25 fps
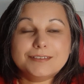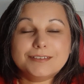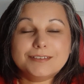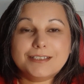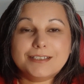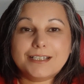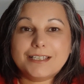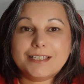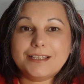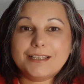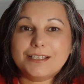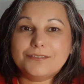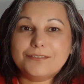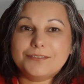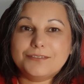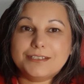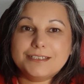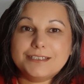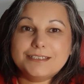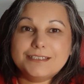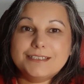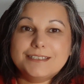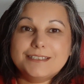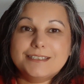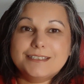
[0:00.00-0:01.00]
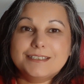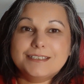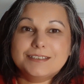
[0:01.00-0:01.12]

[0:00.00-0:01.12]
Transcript: I love it.